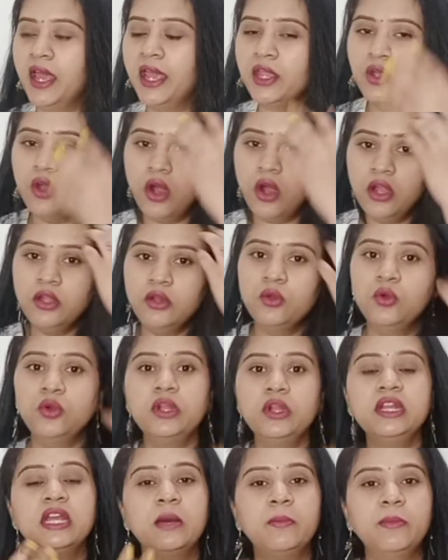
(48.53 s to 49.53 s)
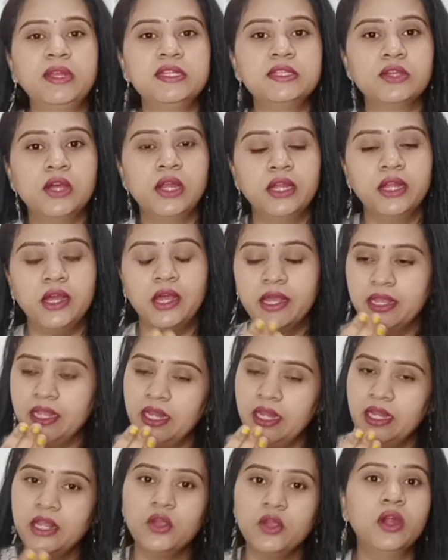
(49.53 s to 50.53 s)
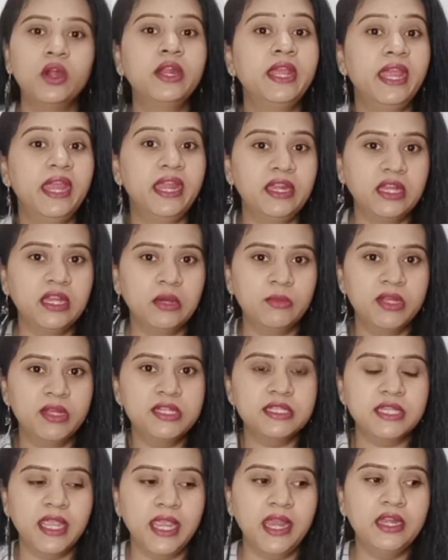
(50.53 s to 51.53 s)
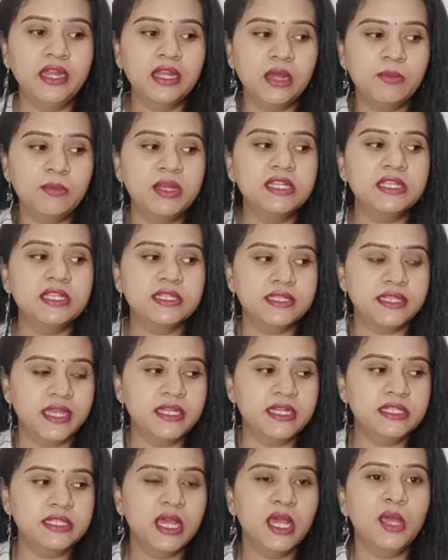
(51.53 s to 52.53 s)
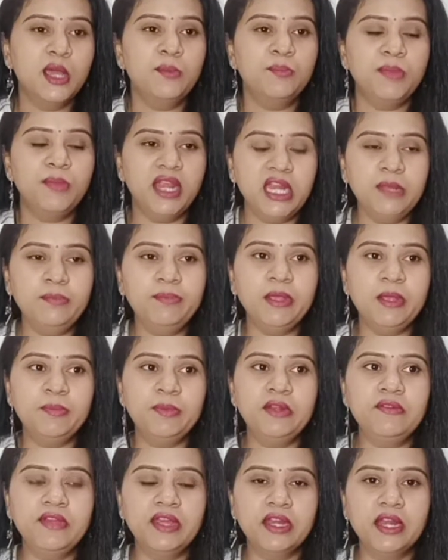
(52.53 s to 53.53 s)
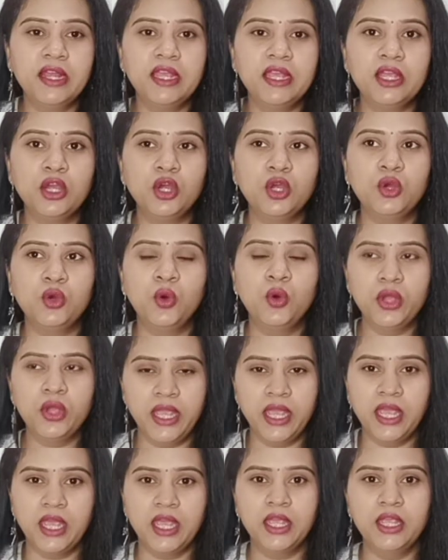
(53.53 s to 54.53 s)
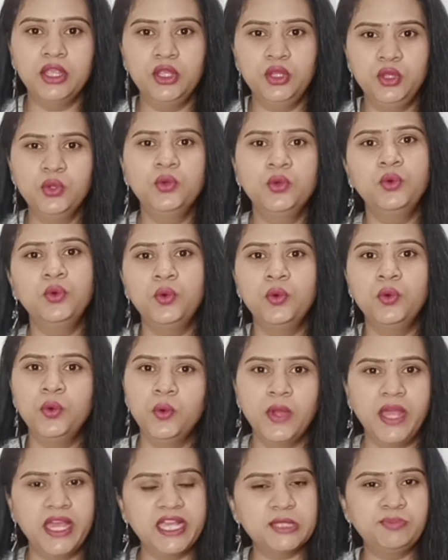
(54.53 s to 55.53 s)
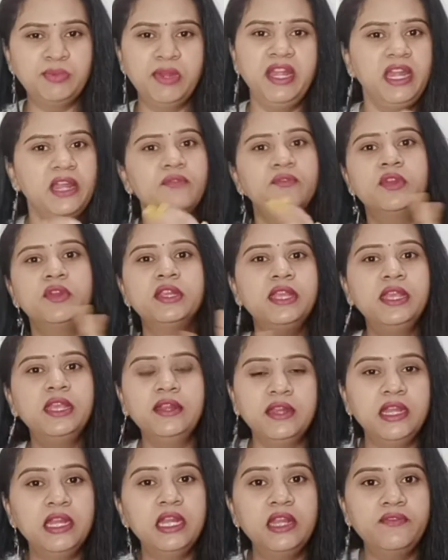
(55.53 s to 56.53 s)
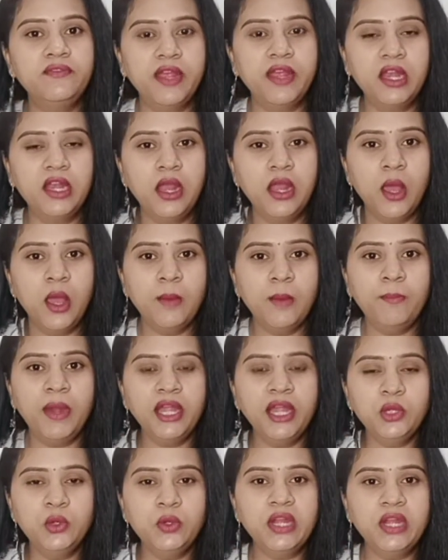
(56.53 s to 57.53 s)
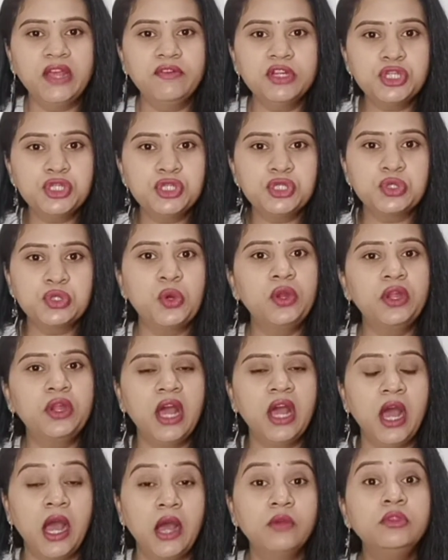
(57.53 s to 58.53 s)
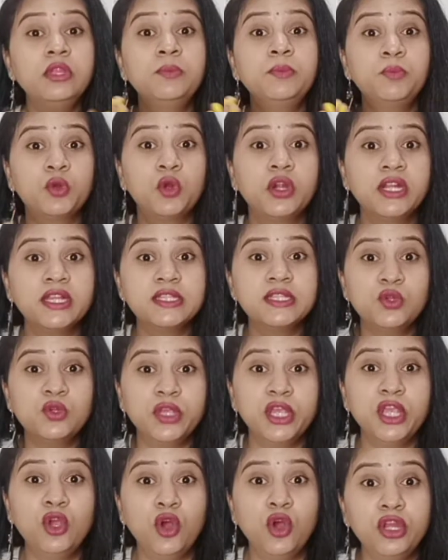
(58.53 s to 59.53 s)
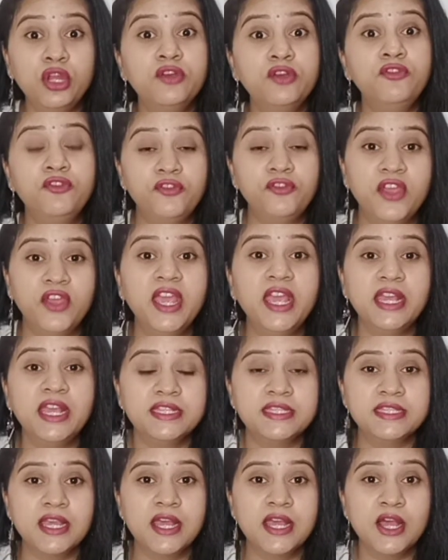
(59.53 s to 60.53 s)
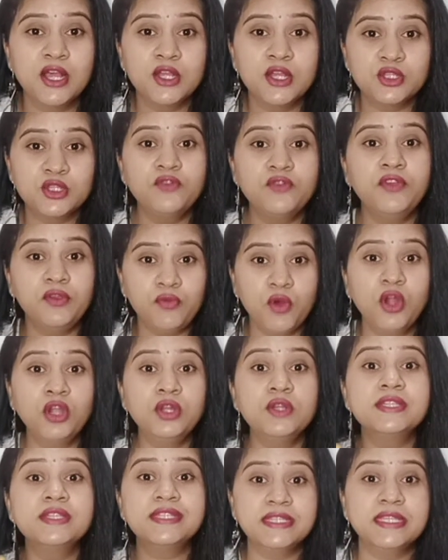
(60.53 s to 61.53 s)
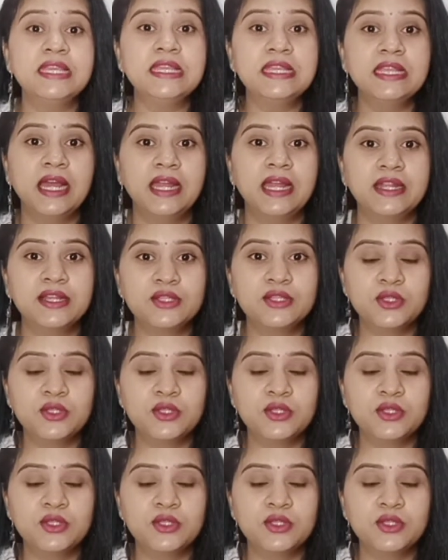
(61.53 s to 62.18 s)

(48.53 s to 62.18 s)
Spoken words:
I got good comments and again I got hate comments. Hate comments in the sense, many people were like, okay, you explained everything really well, but you never showed how the product is looking on your face. So we want to see that.